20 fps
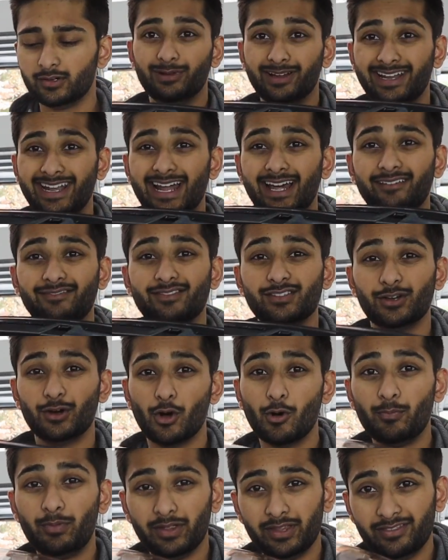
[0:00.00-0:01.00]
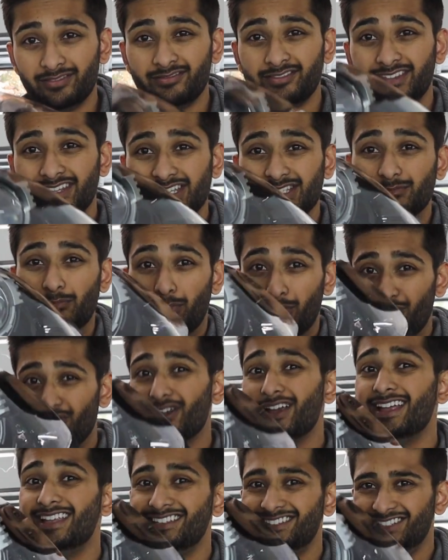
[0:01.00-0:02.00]
We're gonna have to open these
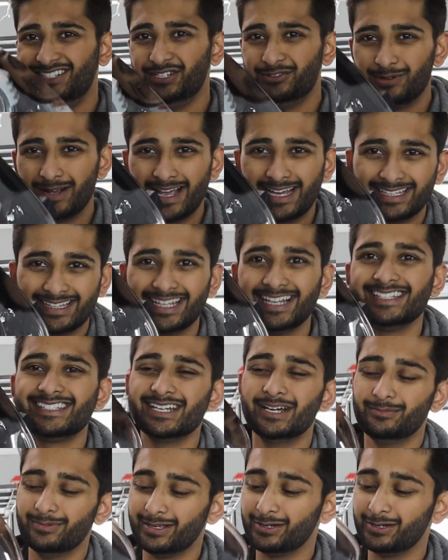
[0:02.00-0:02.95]
brand new headlights up.